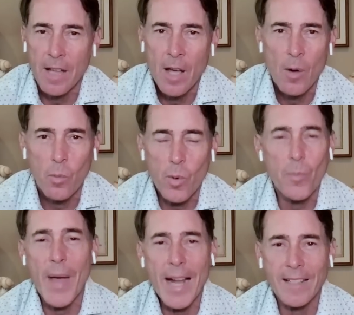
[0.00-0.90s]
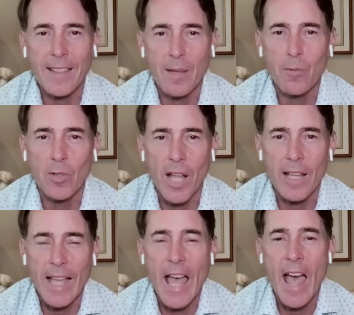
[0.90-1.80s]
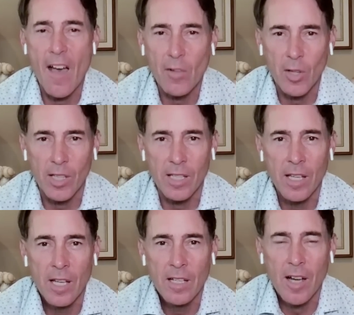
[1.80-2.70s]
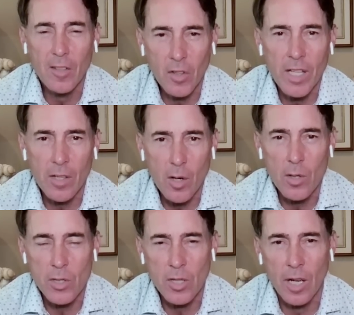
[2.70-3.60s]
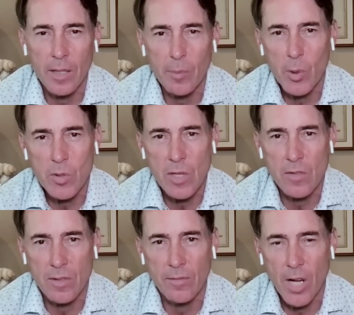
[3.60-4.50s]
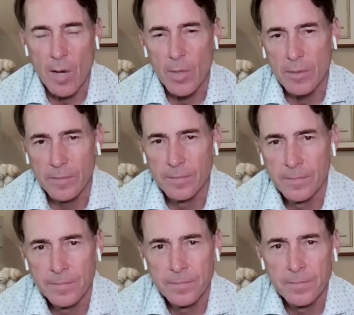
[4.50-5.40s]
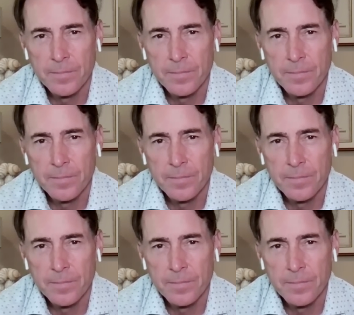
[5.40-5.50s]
and we're back to them relying heavily on Clayton Kershaw in a postseason environment. Yeah.